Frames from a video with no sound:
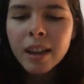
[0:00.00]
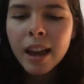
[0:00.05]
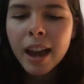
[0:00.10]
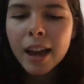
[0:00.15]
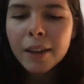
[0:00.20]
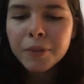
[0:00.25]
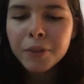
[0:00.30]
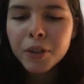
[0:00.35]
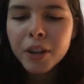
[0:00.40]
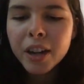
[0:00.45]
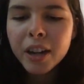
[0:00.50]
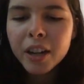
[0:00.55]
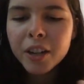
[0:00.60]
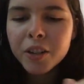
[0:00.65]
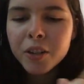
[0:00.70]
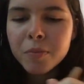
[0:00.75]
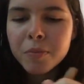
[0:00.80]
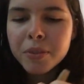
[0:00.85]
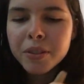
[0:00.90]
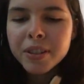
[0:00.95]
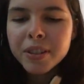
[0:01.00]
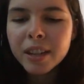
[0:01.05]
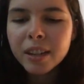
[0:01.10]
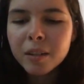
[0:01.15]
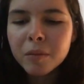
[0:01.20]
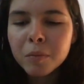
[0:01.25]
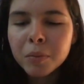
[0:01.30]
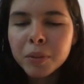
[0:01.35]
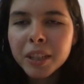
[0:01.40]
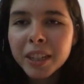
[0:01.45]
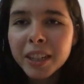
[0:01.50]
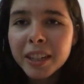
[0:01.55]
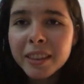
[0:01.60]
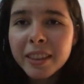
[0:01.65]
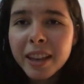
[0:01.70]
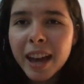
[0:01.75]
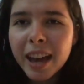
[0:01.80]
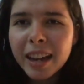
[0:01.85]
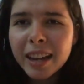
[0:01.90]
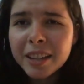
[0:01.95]
After I 100% completed
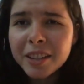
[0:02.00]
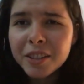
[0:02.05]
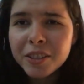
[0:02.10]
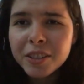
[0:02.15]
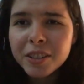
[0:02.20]
that, I